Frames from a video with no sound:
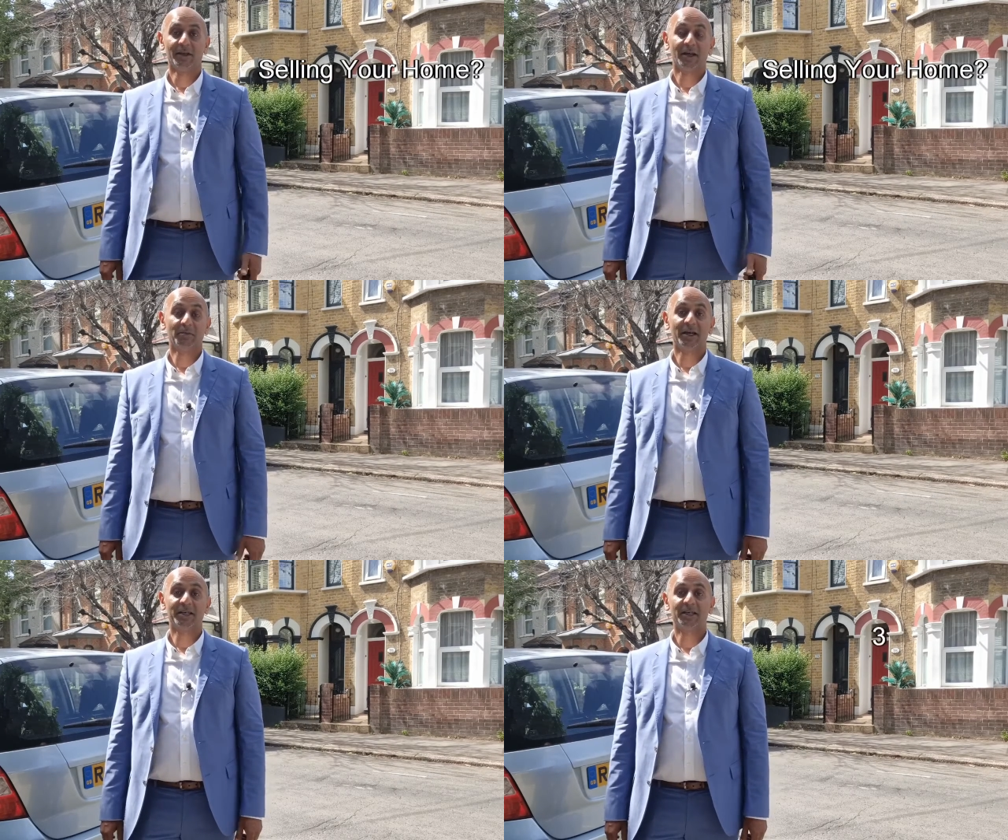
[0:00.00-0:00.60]

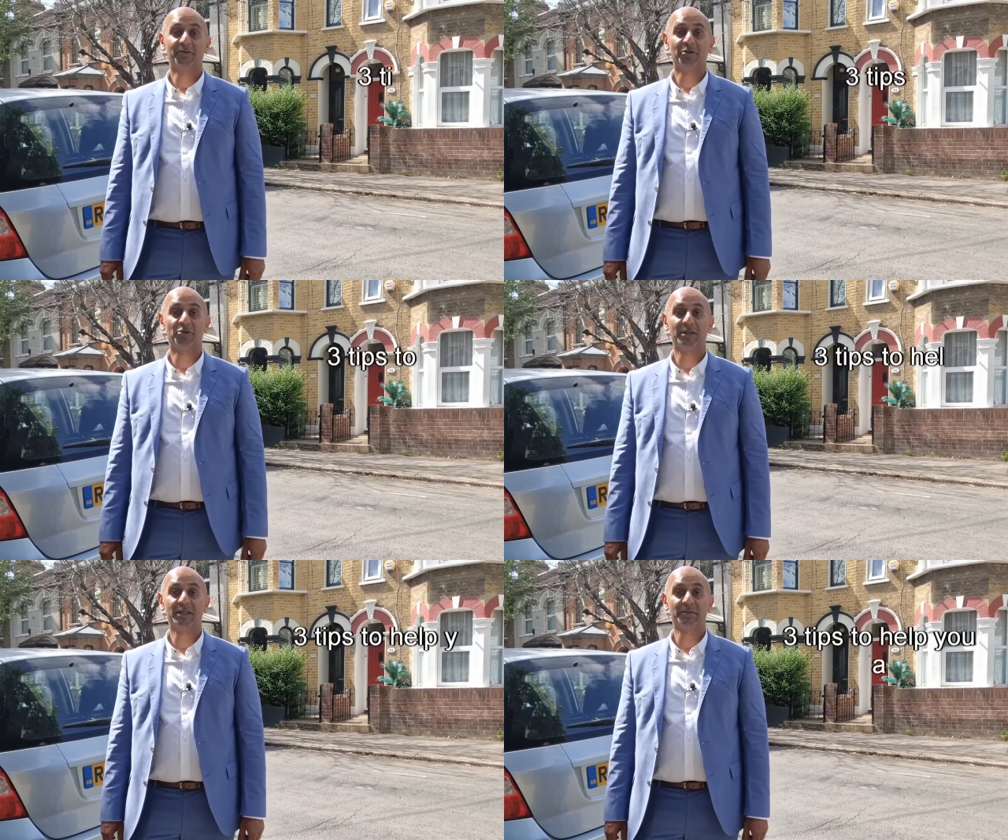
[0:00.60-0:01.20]
I'm going to give you
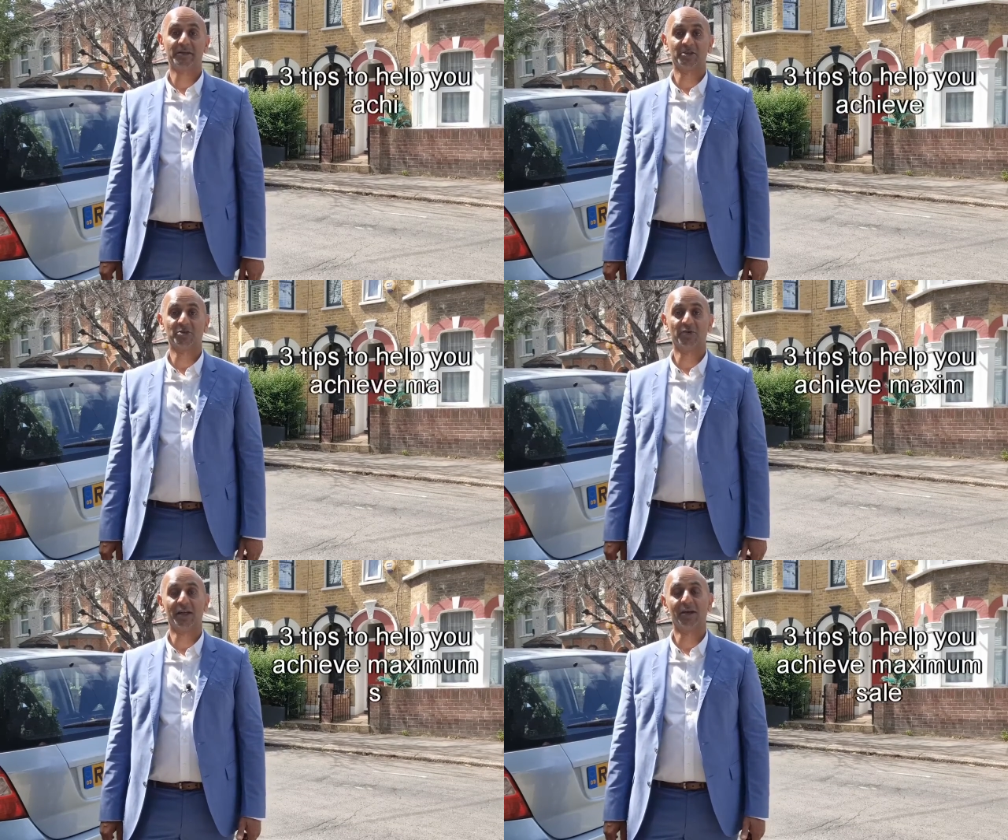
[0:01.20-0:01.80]
three tips that
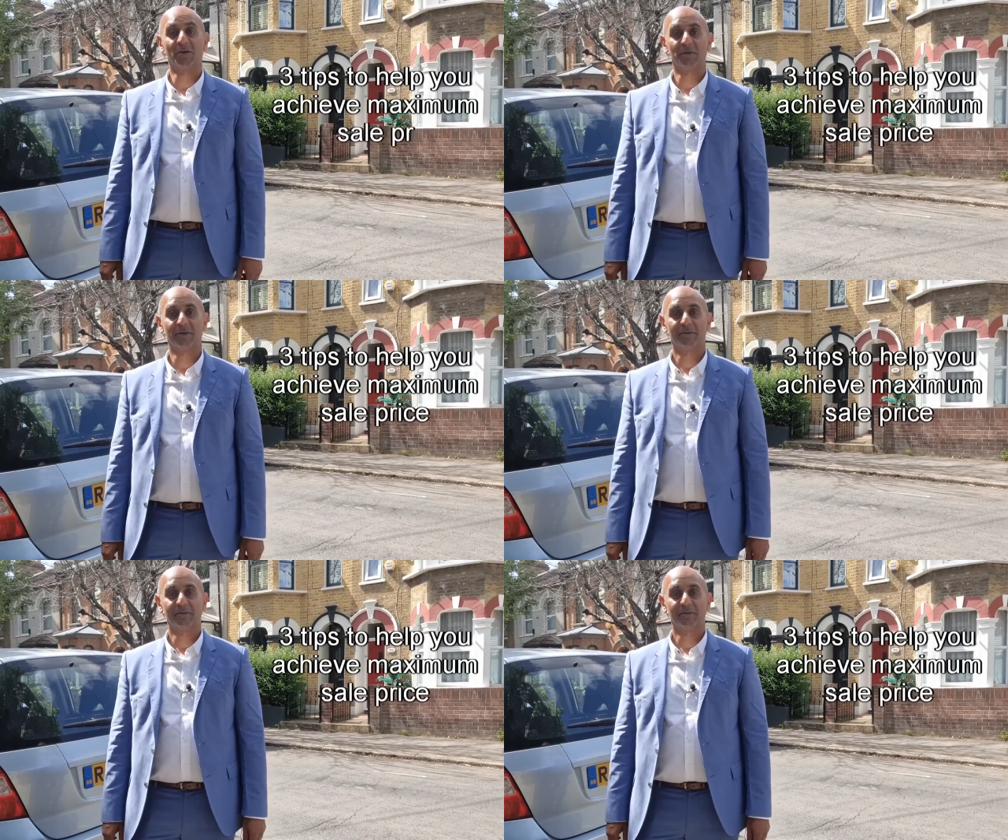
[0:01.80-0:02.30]
should really help.